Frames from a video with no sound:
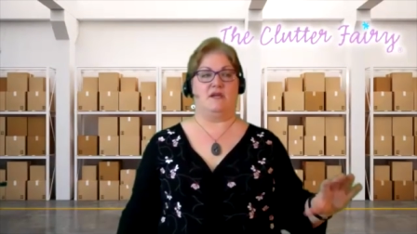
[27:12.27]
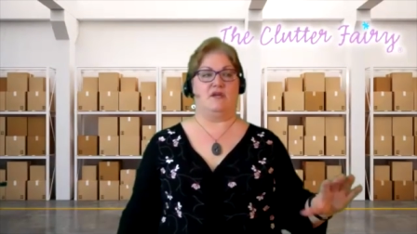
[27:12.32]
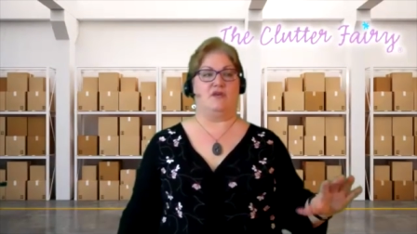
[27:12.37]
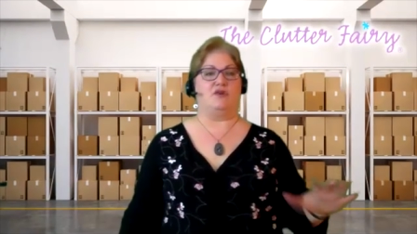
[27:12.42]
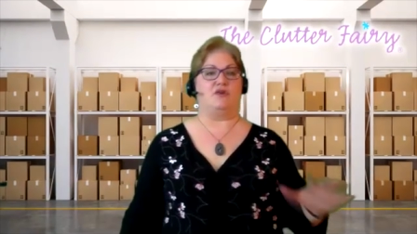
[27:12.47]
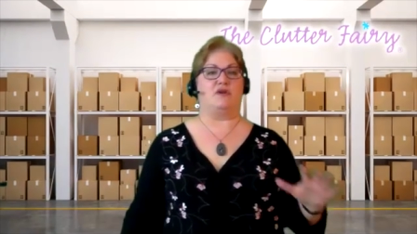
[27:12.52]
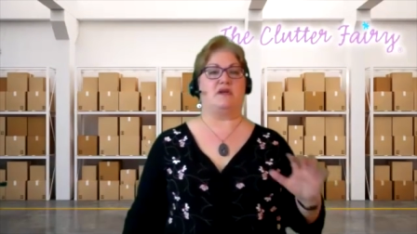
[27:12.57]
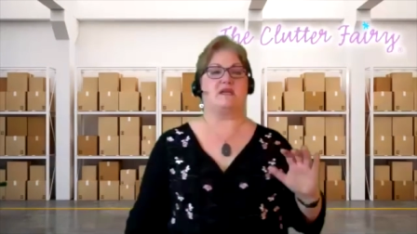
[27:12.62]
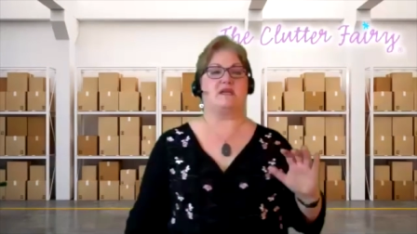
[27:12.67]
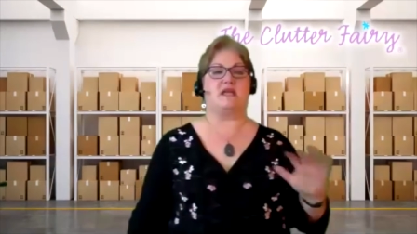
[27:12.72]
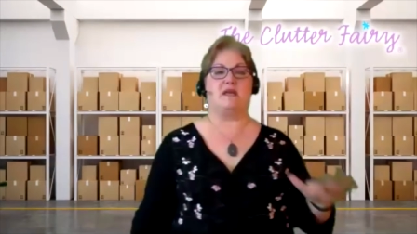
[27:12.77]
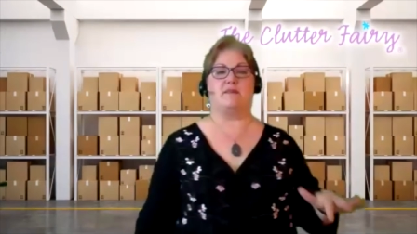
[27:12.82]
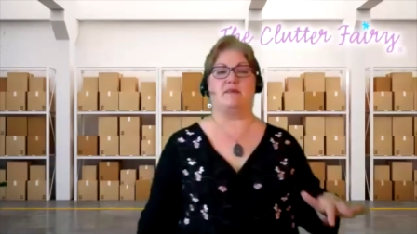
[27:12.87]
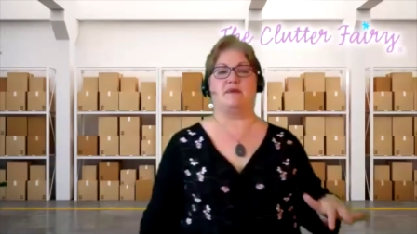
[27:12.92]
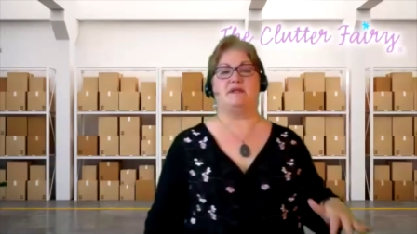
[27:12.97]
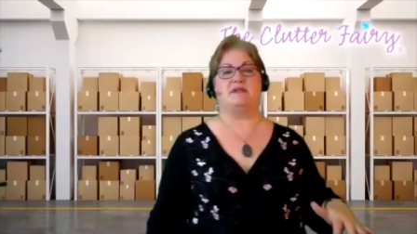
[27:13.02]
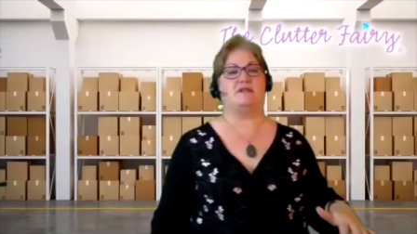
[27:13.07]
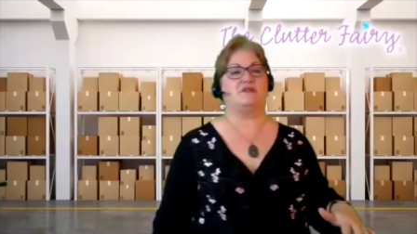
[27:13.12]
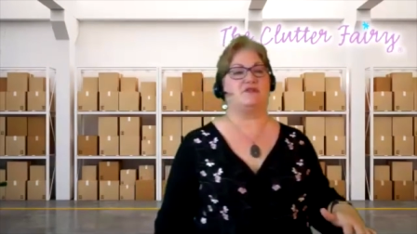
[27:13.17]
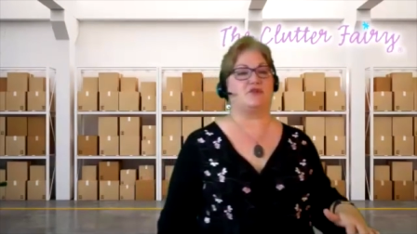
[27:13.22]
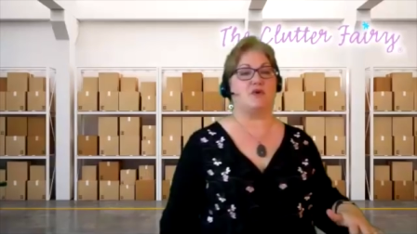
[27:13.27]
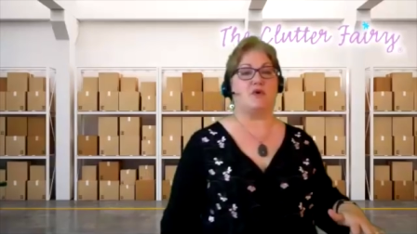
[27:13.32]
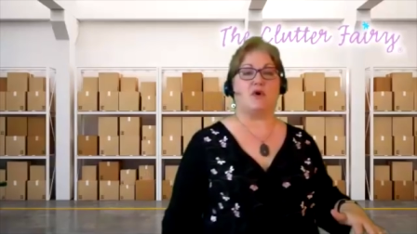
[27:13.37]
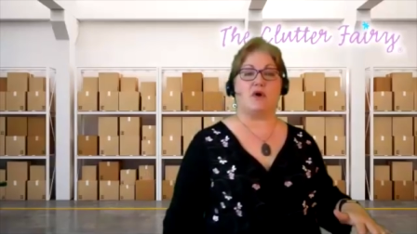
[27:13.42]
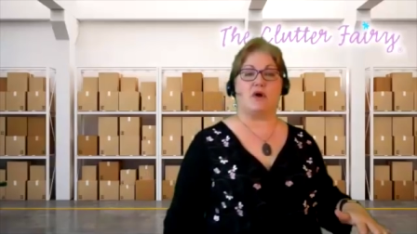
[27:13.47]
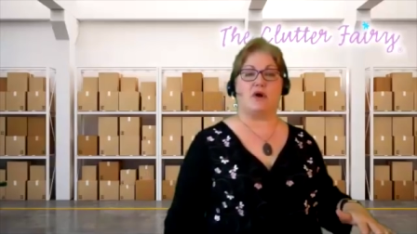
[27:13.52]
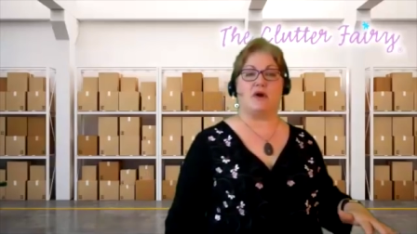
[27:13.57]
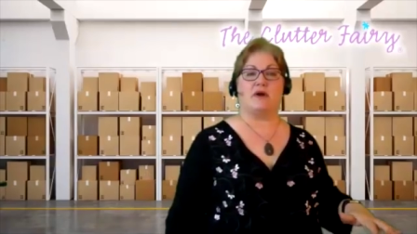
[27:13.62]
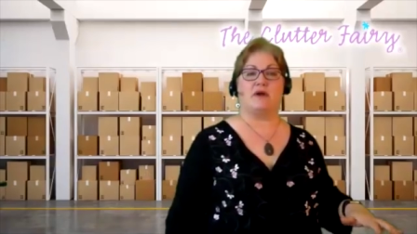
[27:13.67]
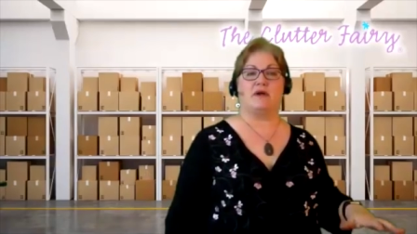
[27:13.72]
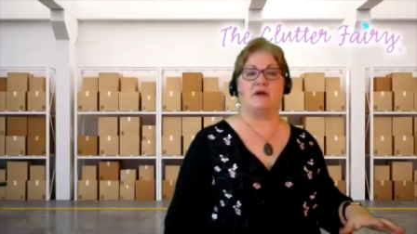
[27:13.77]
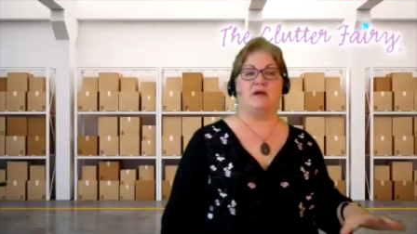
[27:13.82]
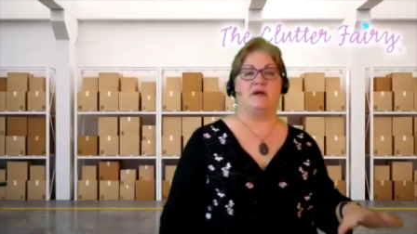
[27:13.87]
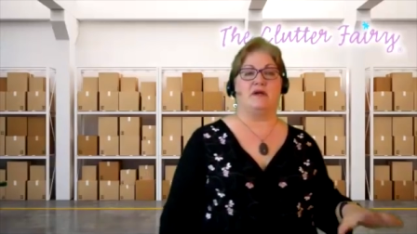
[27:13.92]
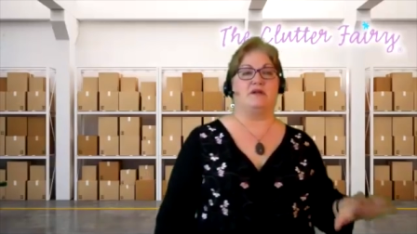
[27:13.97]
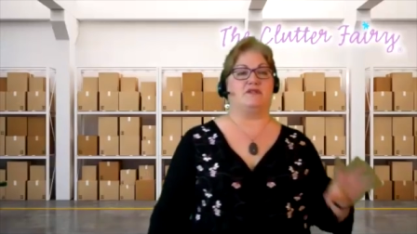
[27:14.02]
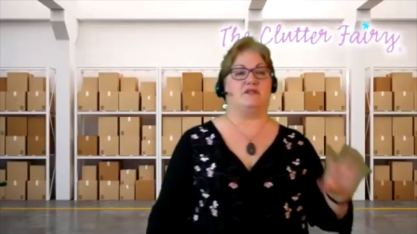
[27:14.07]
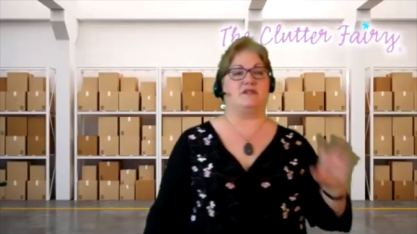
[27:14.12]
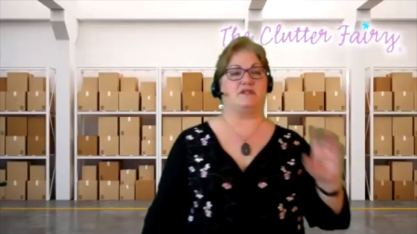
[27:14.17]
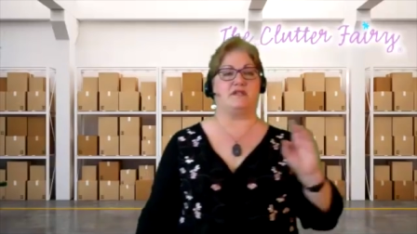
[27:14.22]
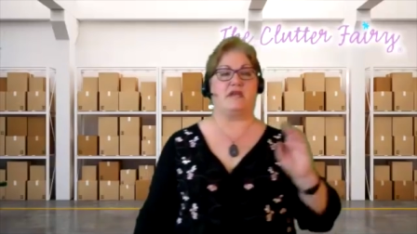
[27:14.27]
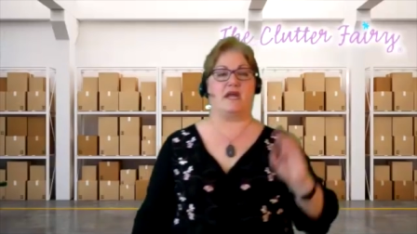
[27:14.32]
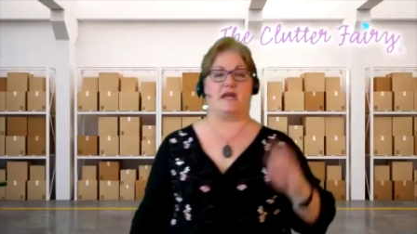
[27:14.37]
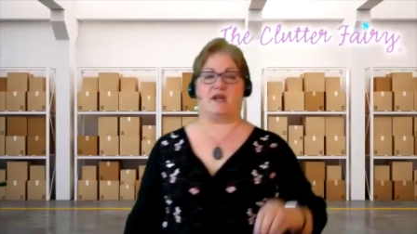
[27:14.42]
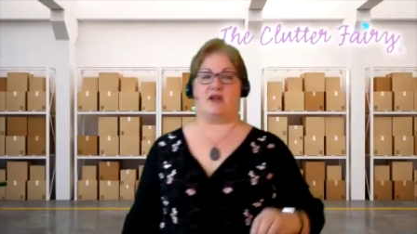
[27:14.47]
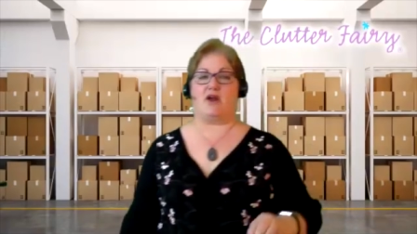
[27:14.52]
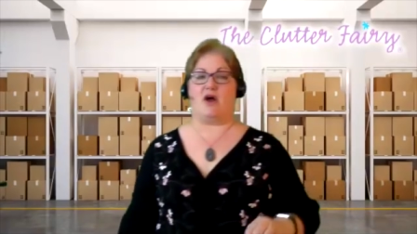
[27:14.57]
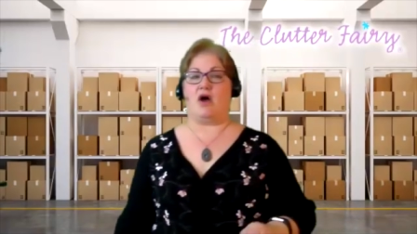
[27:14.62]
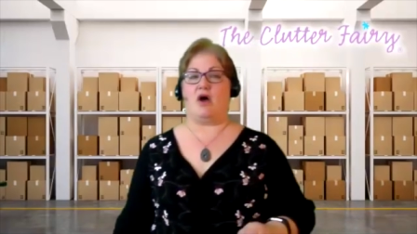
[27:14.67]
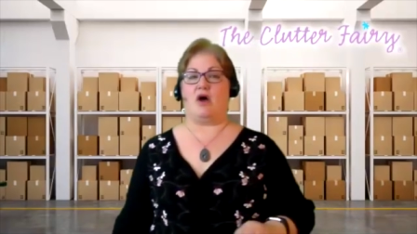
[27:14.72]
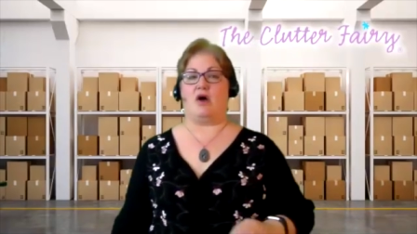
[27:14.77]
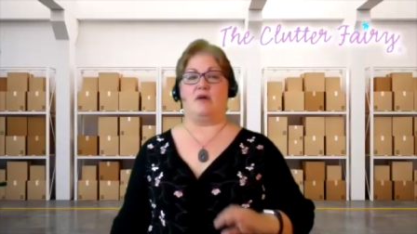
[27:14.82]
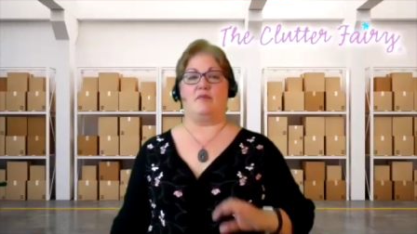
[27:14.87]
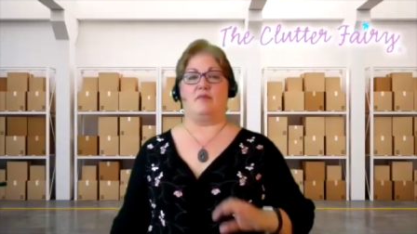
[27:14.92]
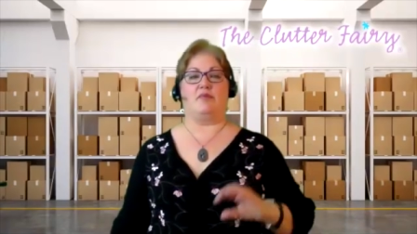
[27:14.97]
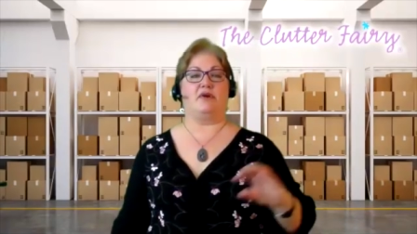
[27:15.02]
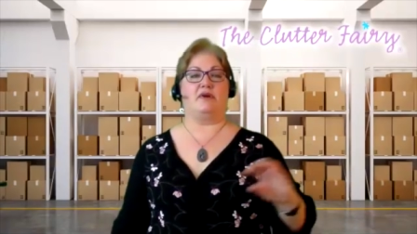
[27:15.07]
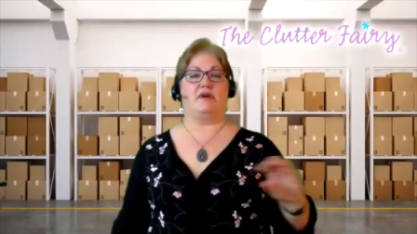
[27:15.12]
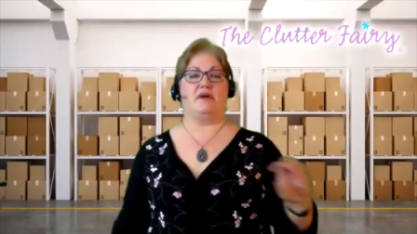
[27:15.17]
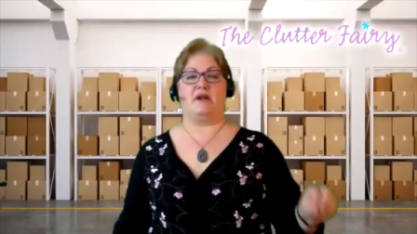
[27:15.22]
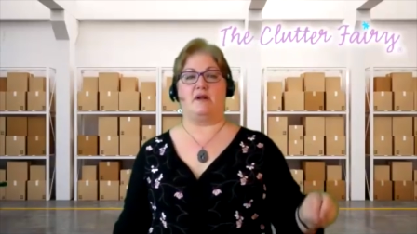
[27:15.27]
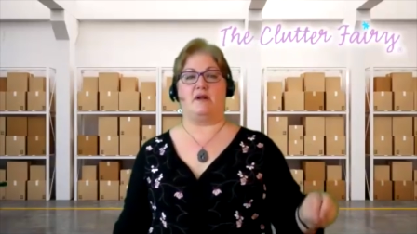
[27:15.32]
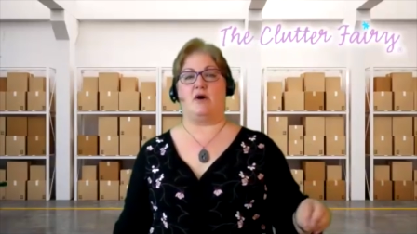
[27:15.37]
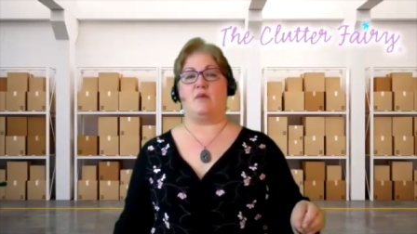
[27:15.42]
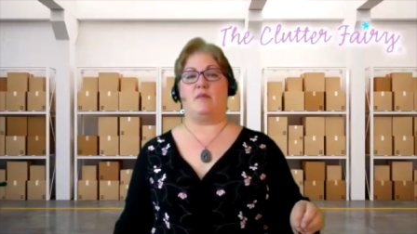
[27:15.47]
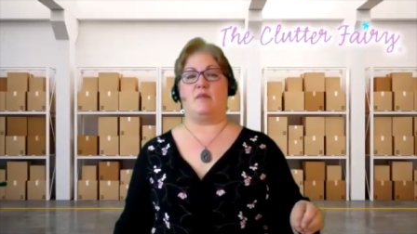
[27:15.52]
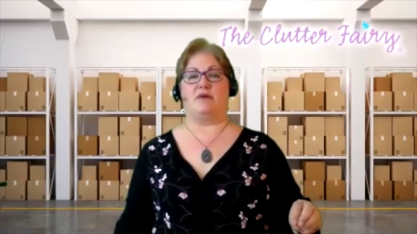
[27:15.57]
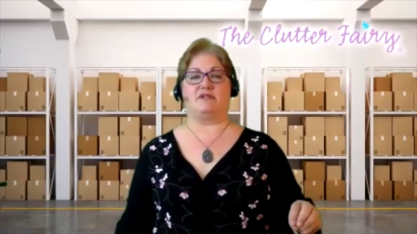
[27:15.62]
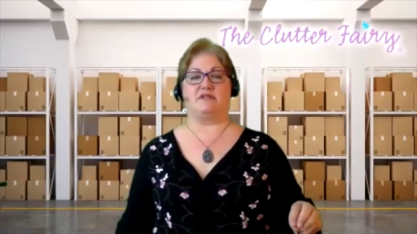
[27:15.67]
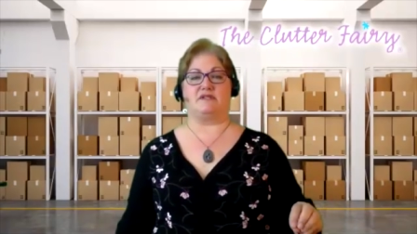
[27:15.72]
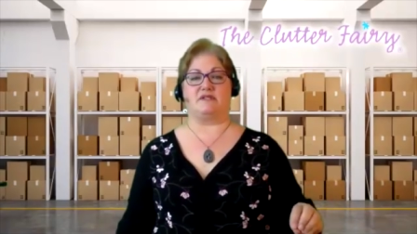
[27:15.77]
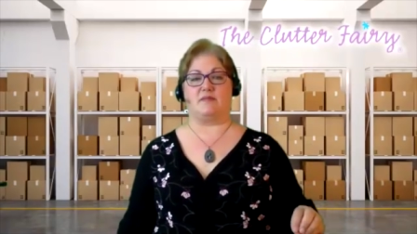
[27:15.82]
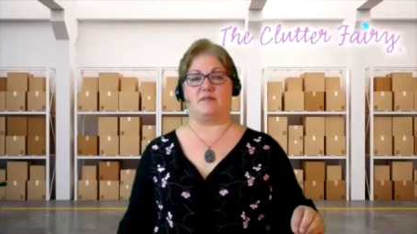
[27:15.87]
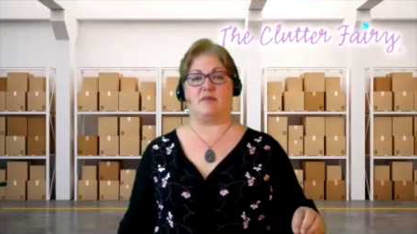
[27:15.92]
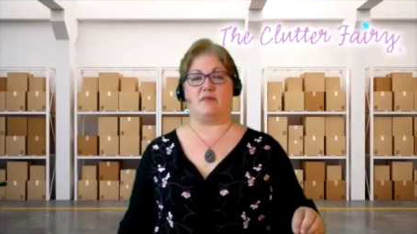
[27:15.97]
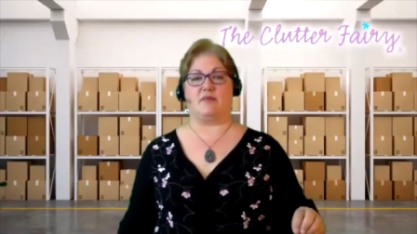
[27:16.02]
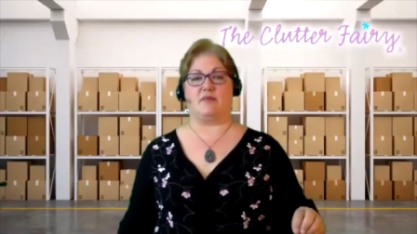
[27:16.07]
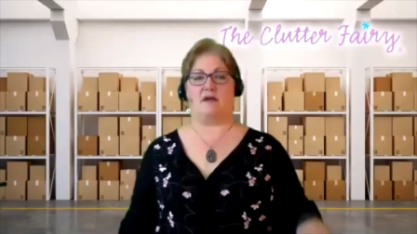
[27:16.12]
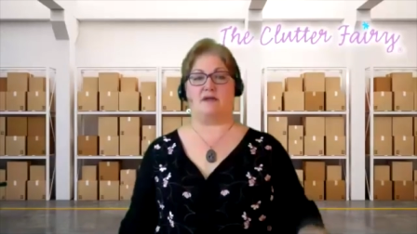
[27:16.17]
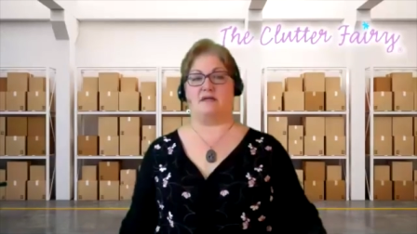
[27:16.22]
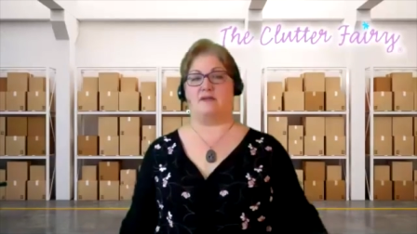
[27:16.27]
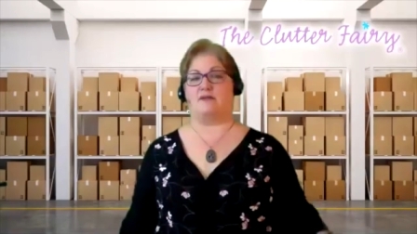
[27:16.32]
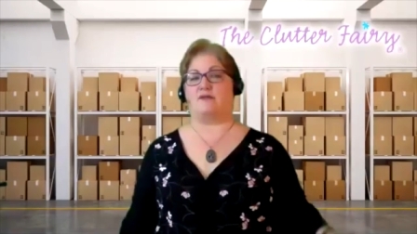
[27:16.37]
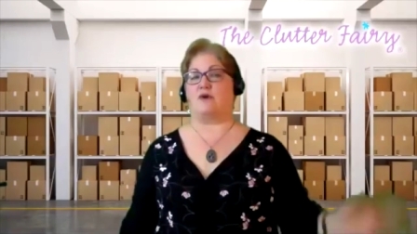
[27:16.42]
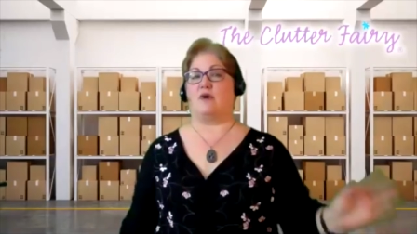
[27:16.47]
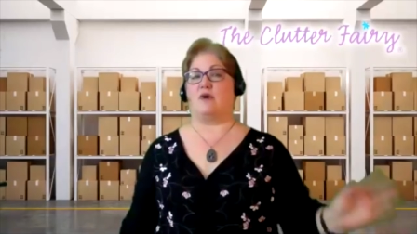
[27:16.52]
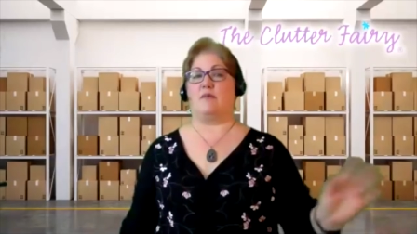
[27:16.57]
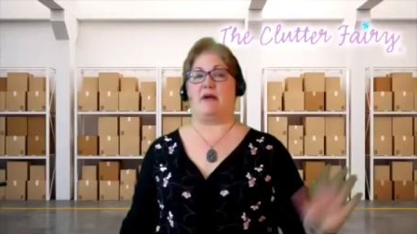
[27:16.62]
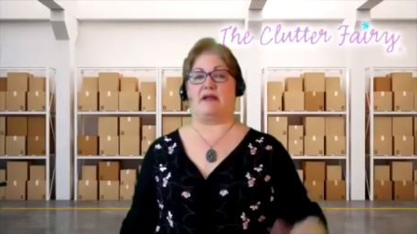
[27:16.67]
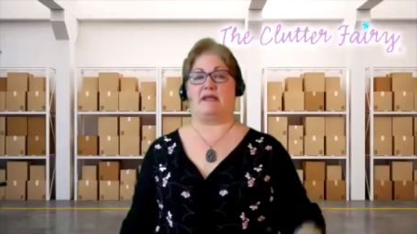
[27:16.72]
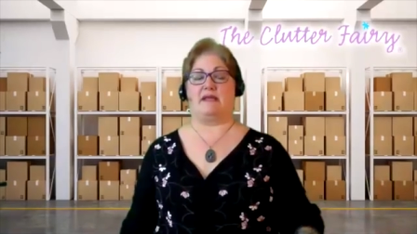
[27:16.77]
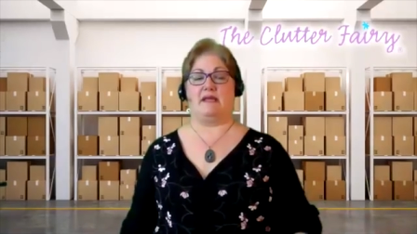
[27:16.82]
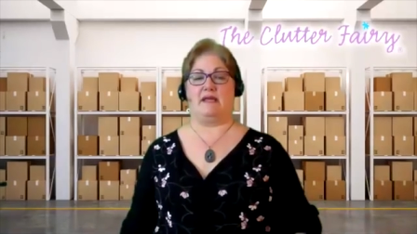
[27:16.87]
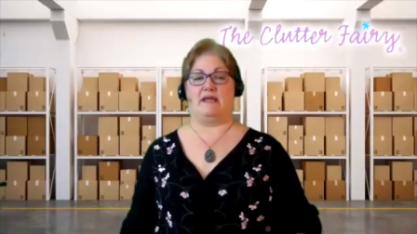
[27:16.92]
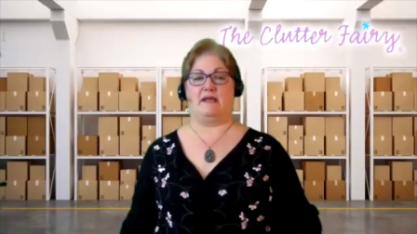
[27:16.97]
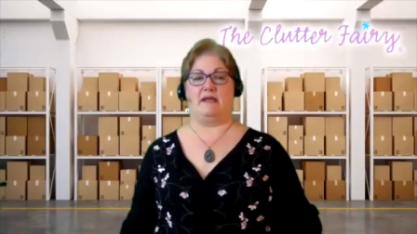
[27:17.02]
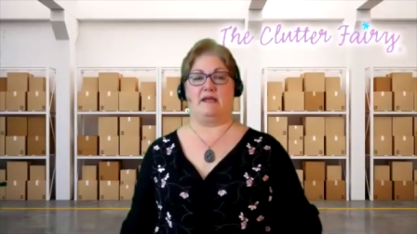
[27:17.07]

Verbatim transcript: You can keep it in the drawer, just take it all and put it in a whole bunch of Ziplocs and throw it back in.